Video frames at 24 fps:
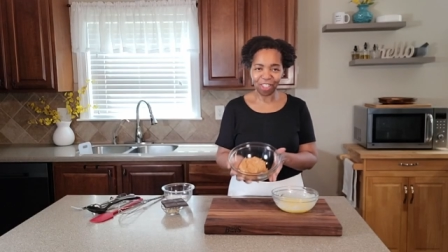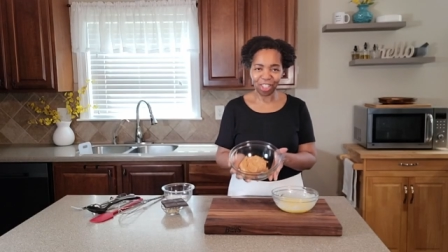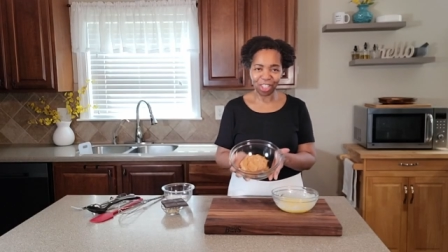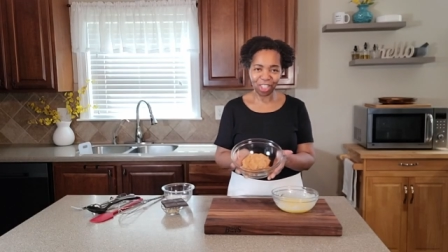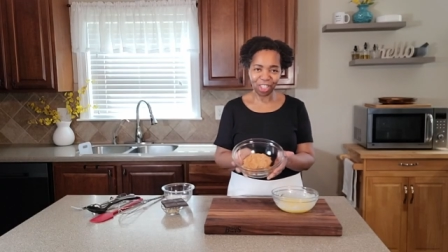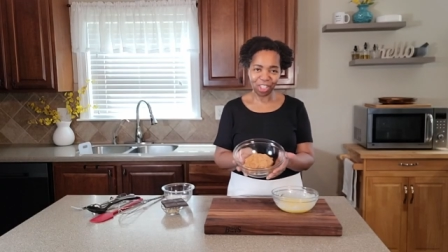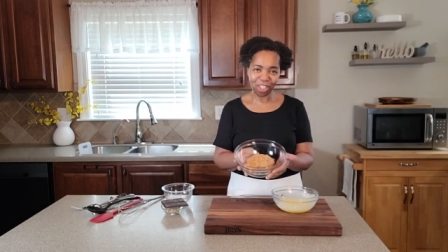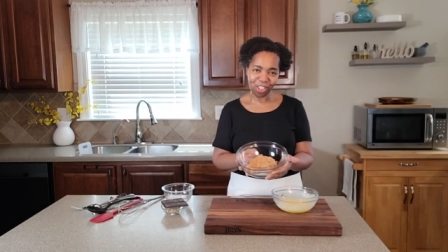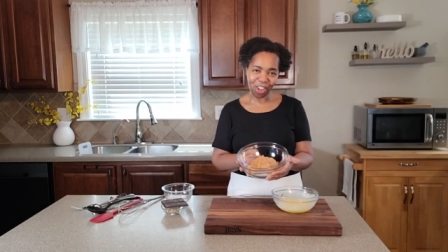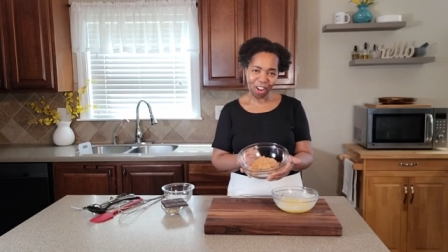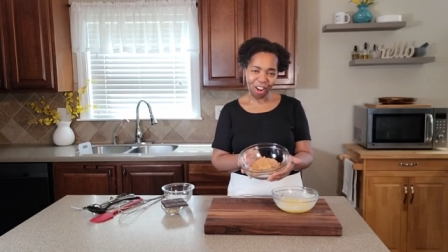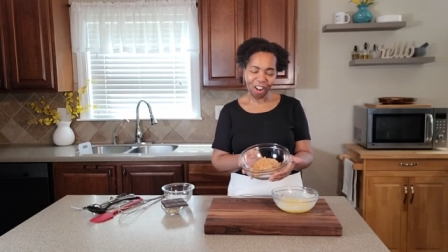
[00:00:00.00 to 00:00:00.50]
the
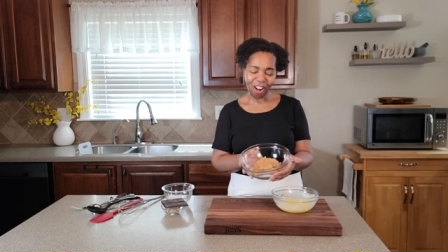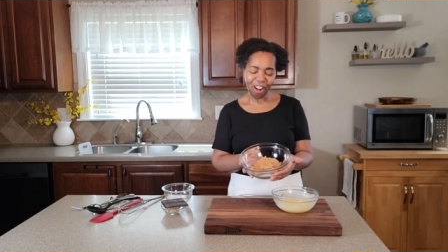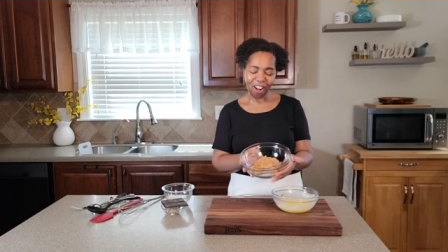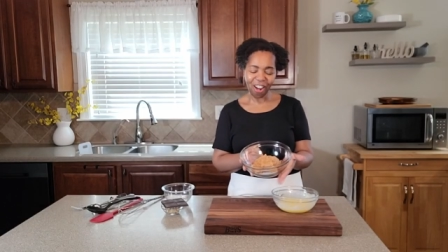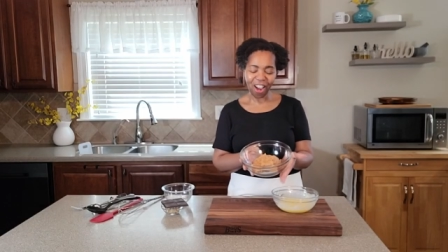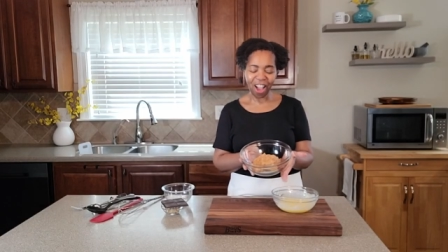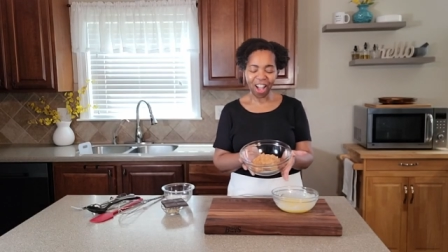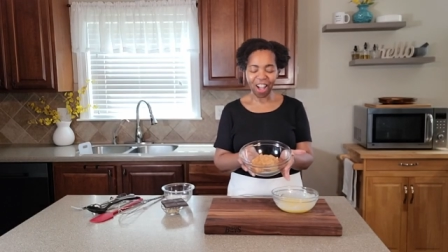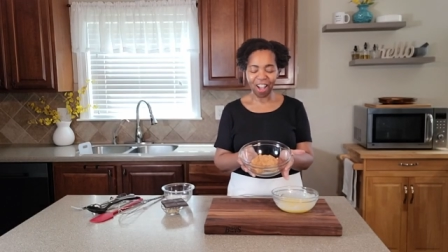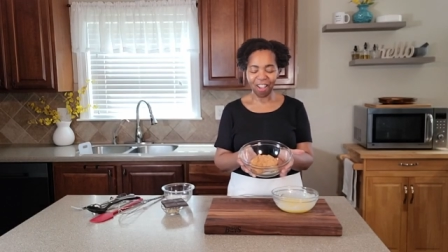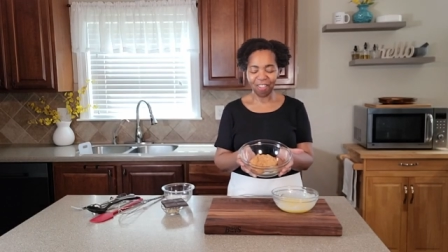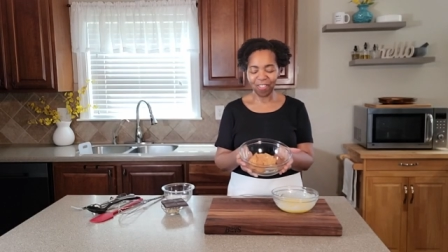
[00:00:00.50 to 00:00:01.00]

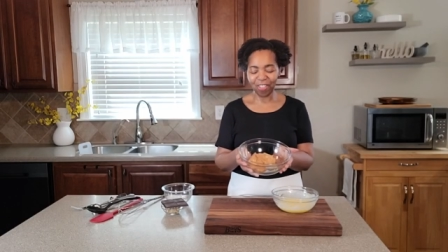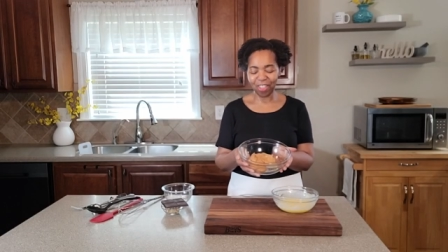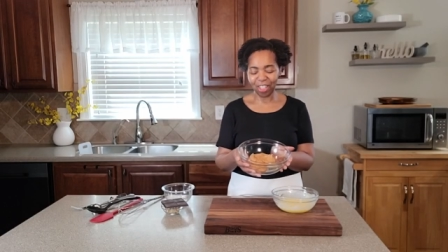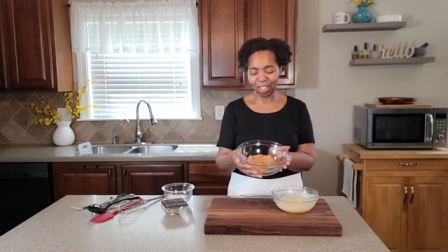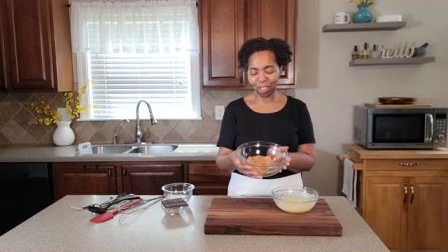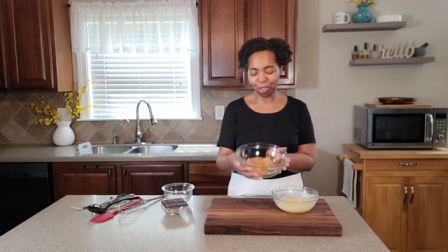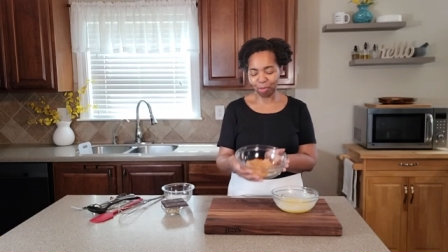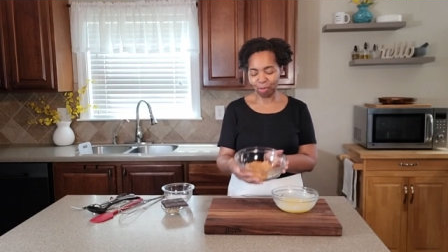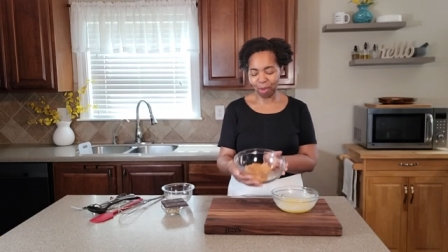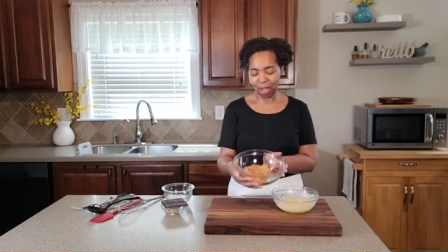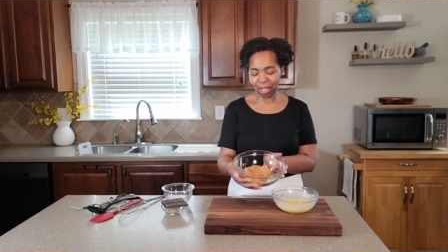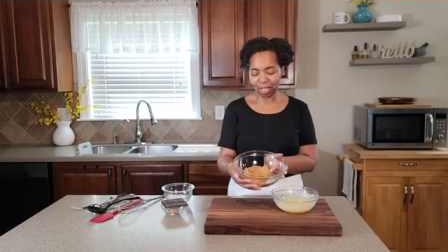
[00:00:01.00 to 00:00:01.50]
star of
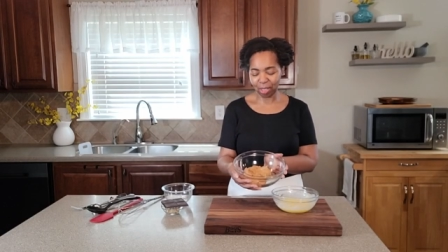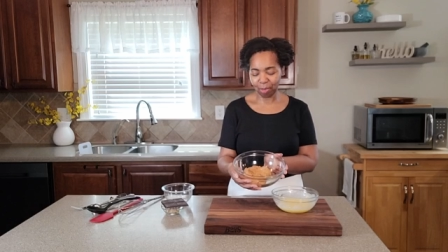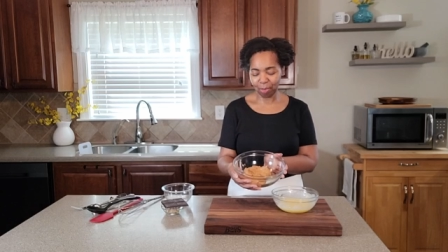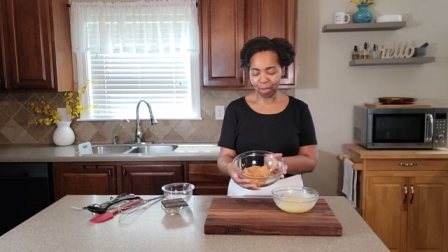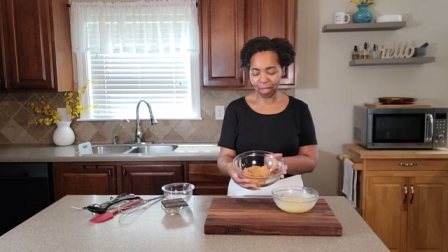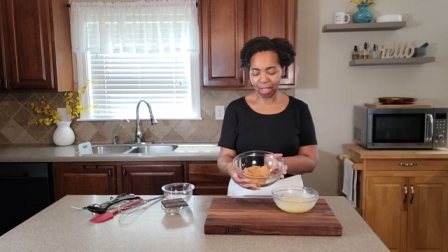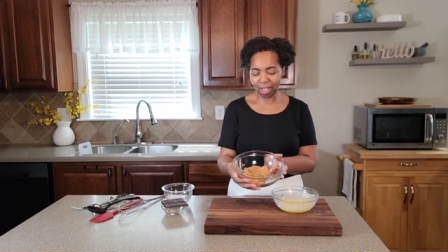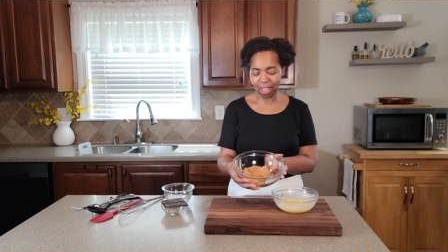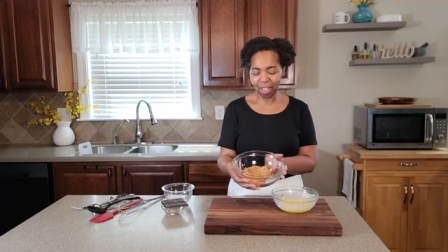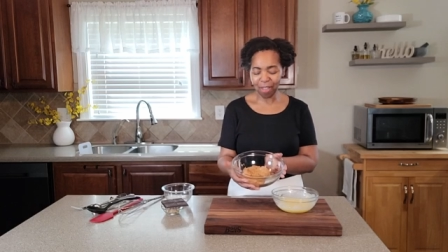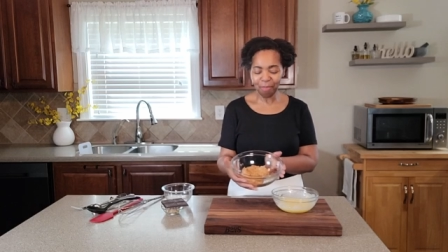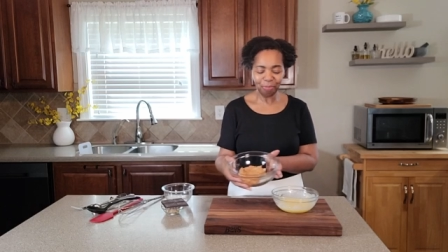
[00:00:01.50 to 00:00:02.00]
this
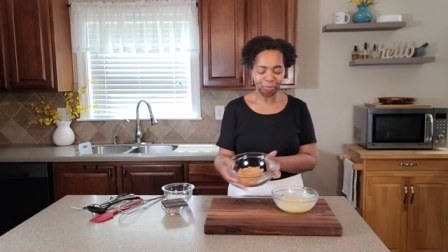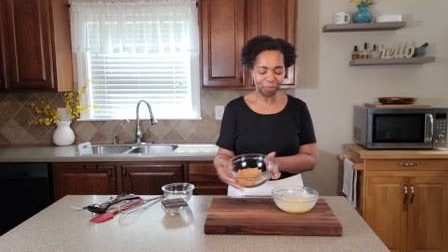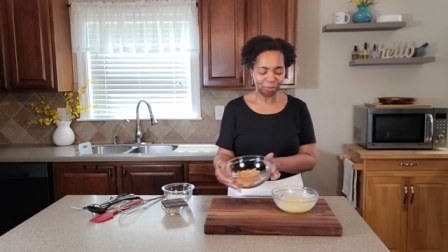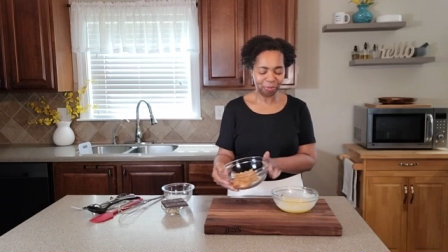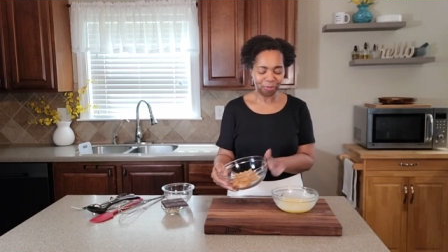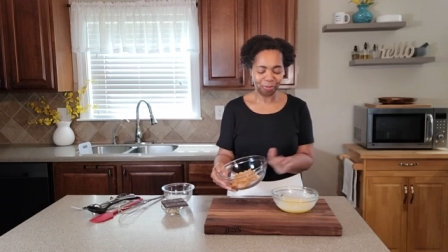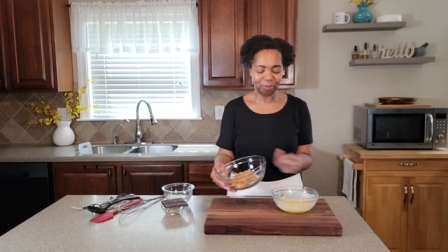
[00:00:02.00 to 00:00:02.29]
recipe,